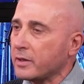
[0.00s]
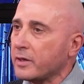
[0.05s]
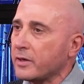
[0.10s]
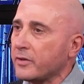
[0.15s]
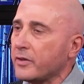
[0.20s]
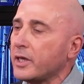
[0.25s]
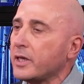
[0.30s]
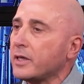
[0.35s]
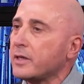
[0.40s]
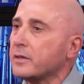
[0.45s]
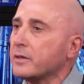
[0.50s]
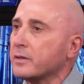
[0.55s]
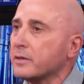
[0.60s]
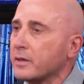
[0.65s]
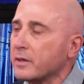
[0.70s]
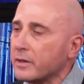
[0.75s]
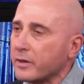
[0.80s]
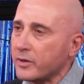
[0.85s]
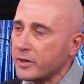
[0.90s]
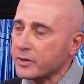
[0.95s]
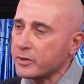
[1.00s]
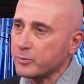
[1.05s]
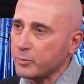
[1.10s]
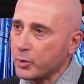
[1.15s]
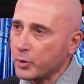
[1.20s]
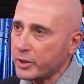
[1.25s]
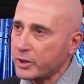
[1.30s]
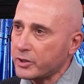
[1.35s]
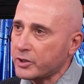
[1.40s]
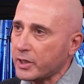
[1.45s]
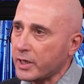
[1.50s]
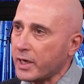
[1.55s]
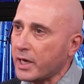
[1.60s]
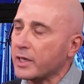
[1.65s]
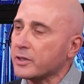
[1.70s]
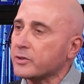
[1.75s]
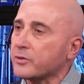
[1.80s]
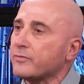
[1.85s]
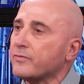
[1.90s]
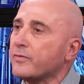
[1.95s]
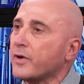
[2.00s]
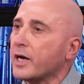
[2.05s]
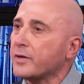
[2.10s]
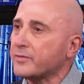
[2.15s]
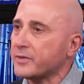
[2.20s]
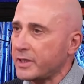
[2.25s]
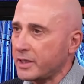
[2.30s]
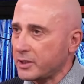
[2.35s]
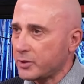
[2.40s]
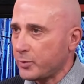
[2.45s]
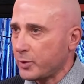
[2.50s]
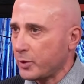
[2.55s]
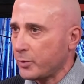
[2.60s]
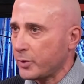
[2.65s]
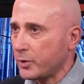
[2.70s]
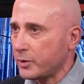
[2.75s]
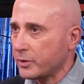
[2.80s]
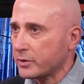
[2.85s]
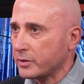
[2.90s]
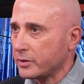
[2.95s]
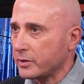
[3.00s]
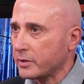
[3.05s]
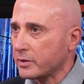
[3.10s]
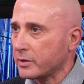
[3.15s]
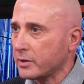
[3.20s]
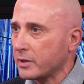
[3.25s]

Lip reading: Then there's a booking charge of 5 cents per person.